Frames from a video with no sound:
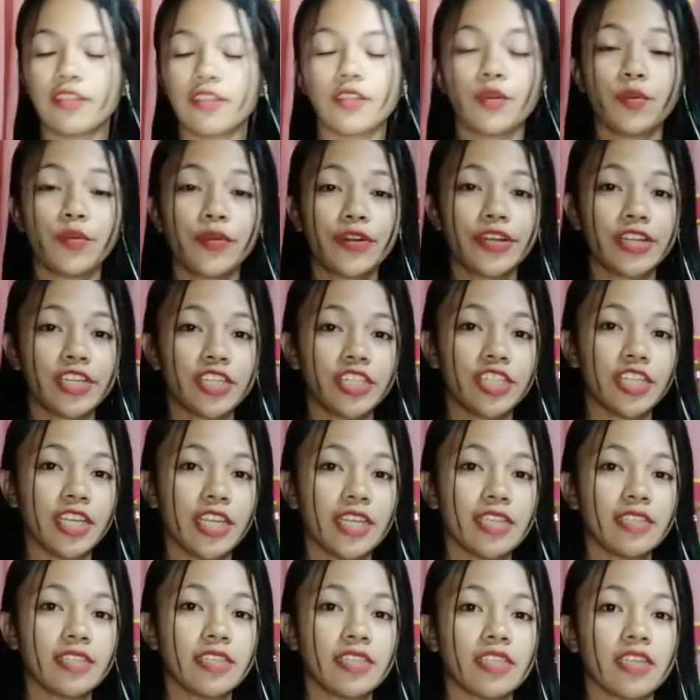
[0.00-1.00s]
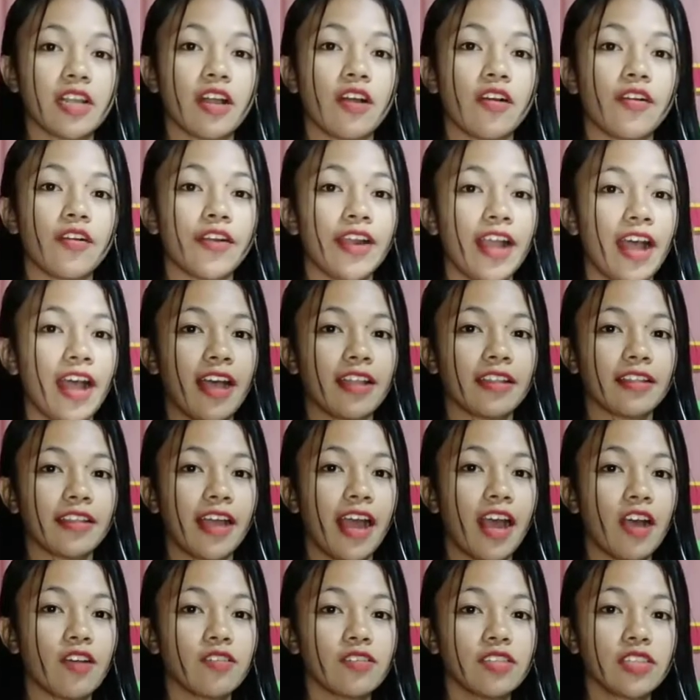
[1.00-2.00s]
The worksheets or
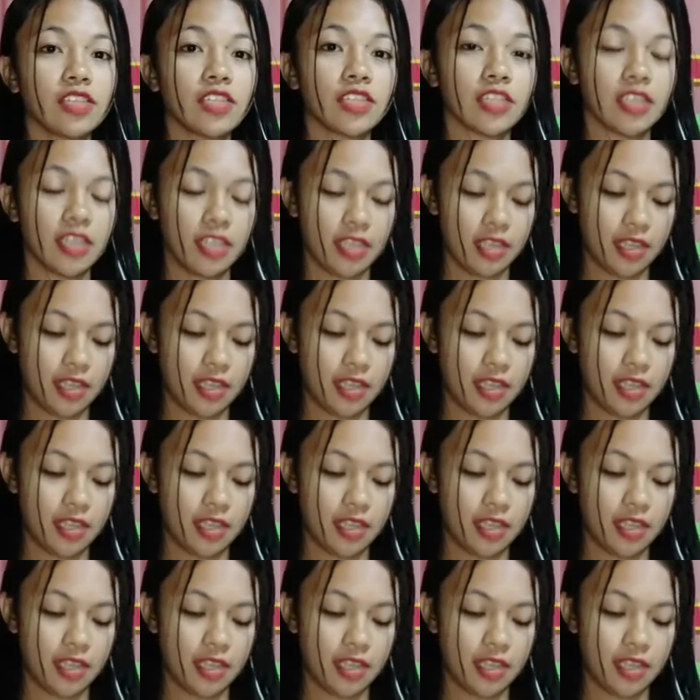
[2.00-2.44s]
handouts,